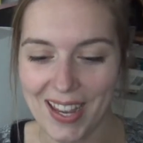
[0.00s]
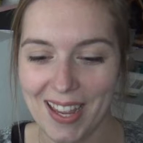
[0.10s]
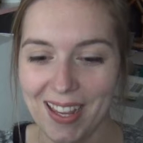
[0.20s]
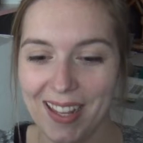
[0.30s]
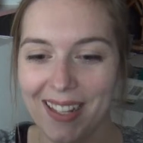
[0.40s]

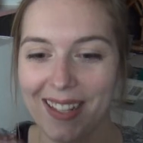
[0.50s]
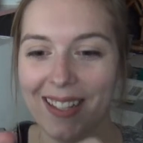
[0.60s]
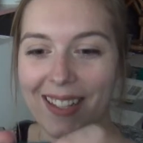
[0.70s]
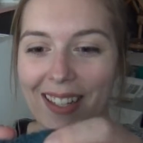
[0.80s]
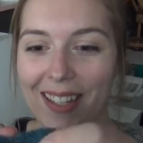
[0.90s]

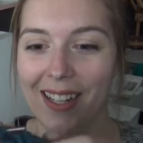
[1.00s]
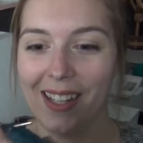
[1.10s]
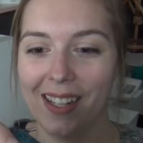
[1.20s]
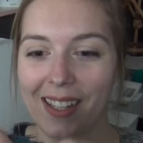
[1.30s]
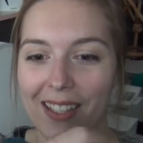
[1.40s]
And
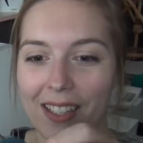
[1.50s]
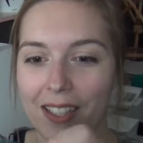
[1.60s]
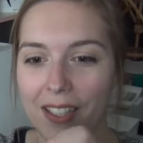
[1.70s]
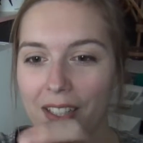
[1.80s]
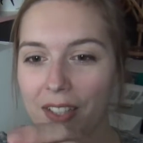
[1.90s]

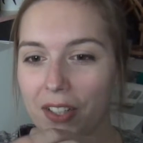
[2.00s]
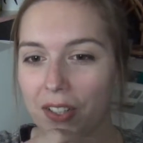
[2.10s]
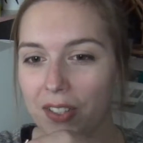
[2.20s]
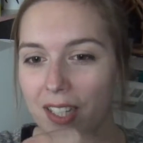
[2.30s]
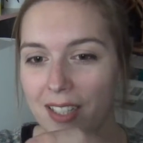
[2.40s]
you
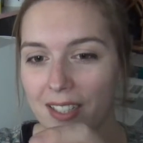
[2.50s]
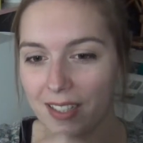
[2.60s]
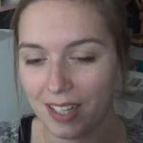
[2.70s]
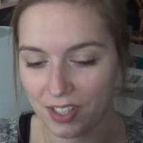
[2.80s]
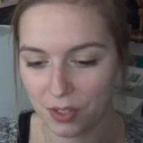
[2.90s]
don't
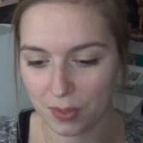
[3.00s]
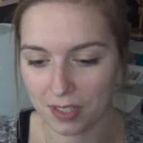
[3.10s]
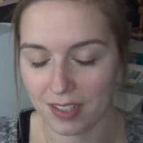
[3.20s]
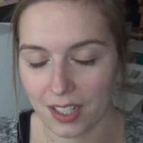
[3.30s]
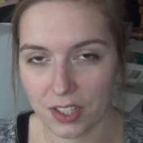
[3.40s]
get extra
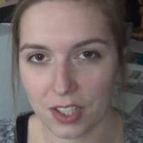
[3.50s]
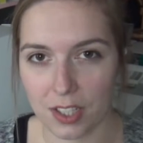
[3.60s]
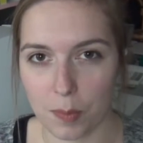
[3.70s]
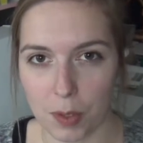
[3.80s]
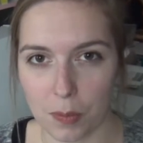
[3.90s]

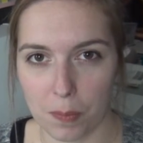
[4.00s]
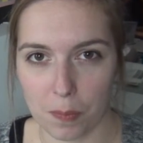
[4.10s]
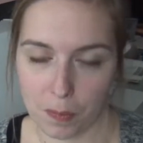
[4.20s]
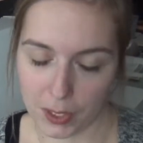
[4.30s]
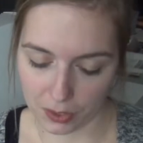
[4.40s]
stitches, but
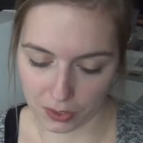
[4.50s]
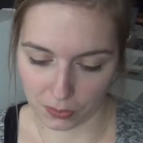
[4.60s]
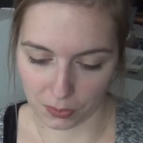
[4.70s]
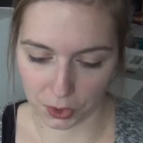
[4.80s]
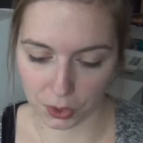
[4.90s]
because
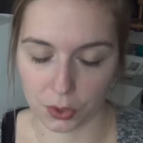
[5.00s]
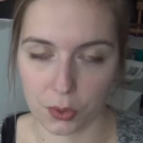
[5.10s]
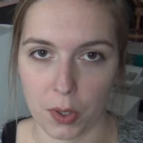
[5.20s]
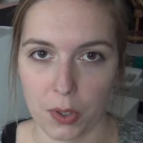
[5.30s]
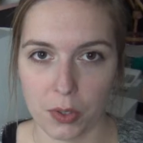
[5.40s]
of the
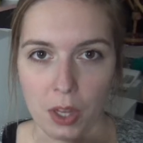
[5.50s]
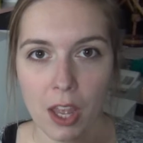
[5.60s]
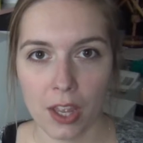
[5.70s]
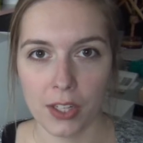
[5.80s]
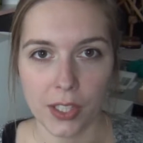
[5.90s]
short rows
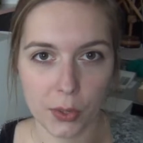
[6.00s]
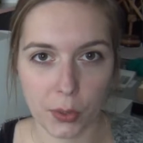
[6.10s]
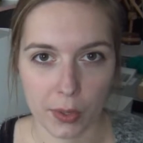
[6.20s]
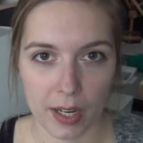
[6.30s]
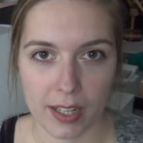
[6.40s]
you
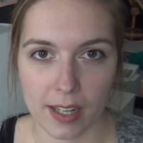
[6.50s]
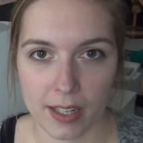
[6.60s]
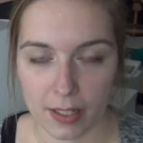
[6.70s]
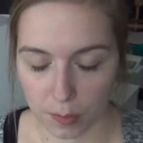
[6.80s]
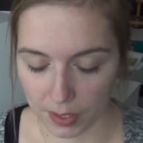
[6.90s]
create a
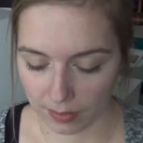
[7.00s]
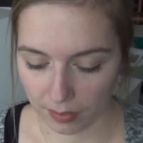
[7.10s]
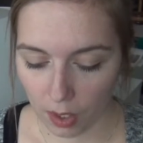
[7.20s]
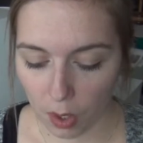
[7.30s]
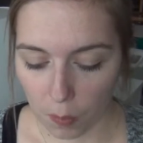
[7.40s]
little bit
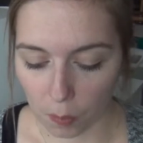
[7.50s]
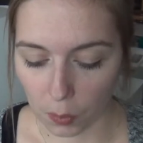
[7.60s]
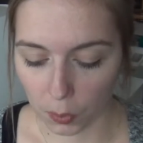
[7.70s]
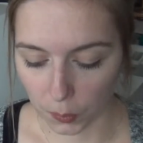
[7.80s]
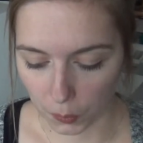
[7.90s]

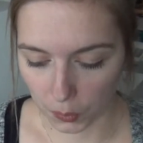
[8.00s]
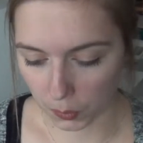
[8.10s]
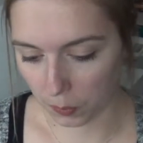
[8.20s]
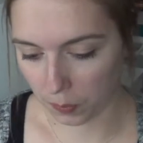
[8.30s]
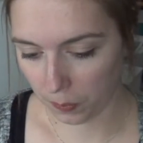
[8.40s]
more
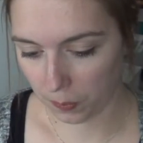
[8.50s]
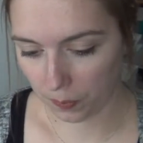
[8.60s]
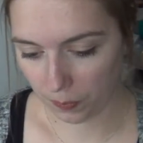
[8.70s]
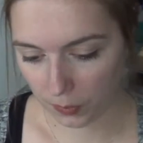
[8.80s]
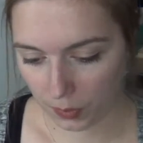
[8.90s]
room
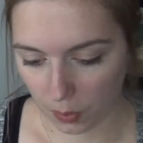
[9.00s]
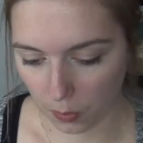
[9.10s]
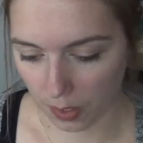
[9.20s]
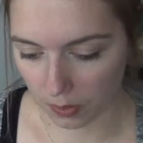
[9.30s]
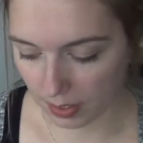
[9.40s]

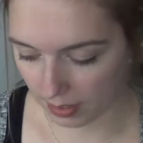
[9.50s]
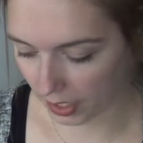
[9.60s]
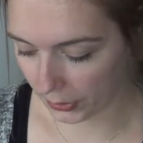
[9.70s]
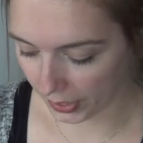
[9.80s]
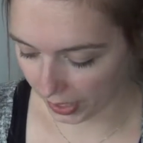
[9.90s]
around that
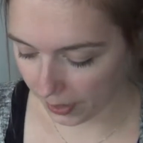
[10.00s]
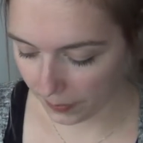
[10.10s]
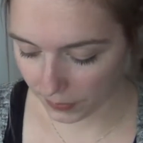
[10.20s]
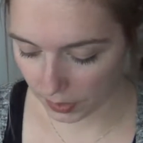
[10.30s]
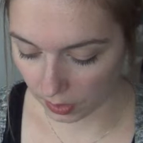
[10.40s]

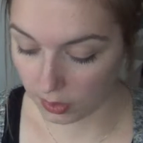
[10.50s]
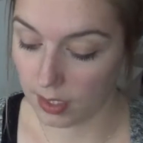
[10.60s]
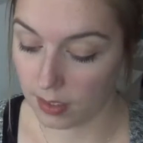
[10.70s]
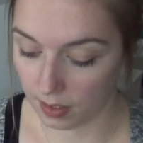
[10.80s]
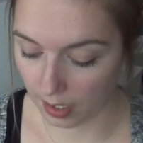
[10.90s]
area, so
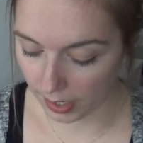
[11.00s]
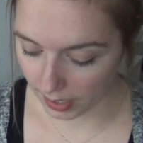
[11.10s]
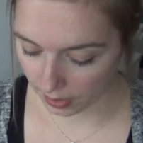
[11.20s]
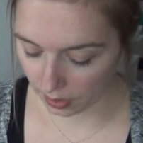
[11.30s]
that's nice.